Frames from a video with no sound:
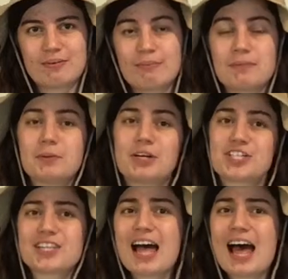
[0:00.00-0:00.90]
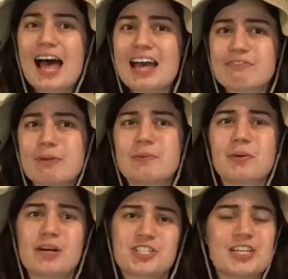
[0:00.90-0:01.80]
Maybe you watched live, maybe
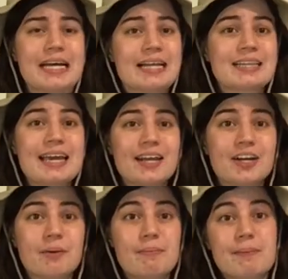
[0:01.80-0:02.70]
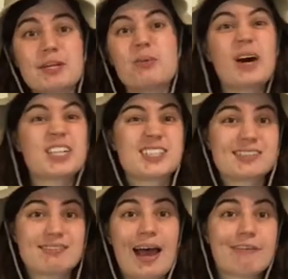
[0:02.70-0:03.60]
you watched later, maybe you'll watch
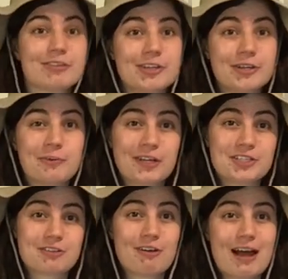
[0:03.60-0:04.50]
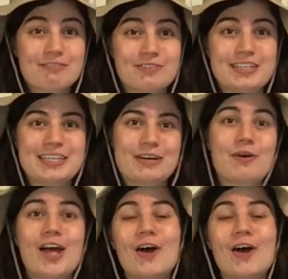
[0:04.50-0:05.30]
it after you watch the craft video.